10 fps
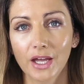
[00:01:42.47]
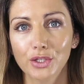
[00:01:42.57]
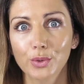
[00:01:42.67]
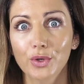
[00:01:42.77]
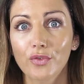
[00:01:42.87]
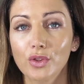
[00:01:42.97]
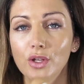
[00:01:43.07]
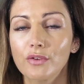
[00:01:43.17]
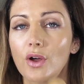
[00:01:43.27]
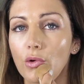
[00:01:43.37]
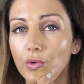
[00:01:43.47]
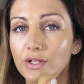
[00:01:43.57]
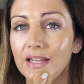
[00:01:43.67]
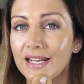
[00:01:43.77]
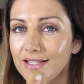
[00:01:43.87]
I knew a lot of older
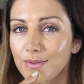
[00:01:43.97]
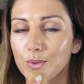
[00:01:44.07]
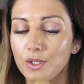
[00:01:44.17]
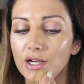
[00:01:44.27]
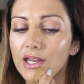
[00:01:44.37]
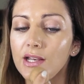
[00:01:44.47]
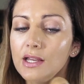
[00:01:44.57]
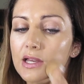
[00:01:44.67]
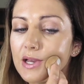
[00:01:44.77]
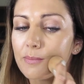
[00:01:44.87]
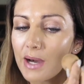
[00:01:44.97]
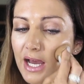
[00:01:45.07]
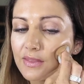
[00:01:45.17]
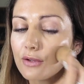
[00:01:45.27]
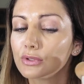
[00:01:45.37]
ladies wore it,
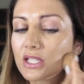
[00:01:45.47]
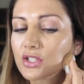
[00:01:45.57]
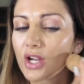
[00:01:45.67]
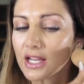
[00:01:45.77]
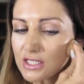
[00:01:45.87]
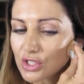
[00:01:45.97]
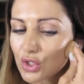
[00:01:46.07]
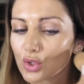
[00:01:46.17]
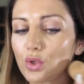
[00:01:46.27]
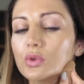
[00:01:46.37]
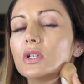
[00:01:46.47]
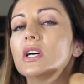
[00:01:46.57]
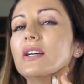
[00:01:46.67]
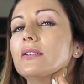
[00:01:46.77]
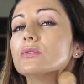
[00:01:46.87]
but they're really trying to
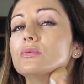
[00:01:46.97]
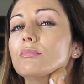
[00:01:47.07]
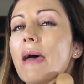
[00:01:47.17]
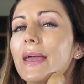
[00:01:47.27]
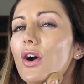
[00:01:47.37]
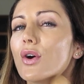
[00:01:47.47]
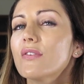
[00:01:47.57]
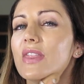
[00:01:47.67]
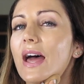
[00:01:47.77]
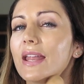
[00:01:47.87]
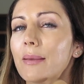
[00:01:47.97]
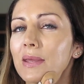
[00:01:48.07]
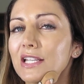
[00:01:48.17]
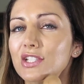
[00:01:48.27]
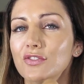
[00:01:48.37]
make over that
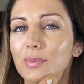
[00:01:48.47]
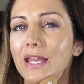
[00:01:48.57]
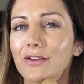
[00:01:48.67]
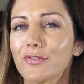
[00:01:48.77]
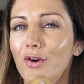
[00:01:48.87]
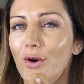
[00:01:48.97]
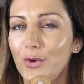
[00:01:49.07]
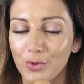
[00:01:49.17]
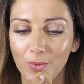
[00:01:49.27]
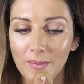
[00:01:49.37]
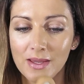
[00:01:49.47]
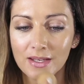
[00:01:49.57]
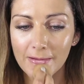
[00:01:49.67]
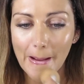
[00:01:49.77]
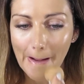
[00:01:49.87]
image of being for older women.